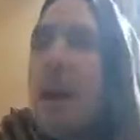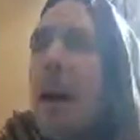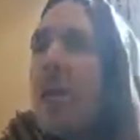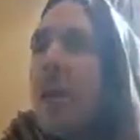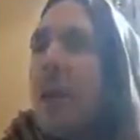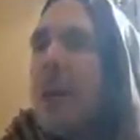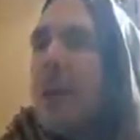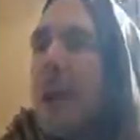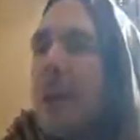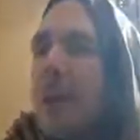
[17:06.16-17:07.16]
rounds are
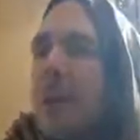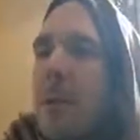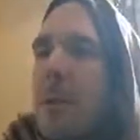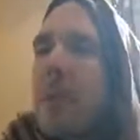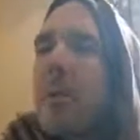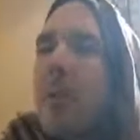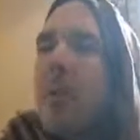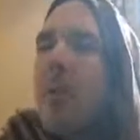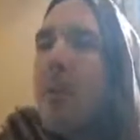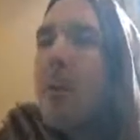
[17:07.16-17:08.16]
not done.
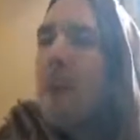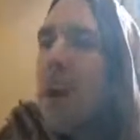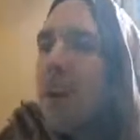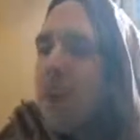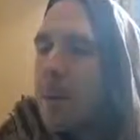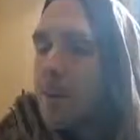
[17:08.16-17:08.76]
You fall down.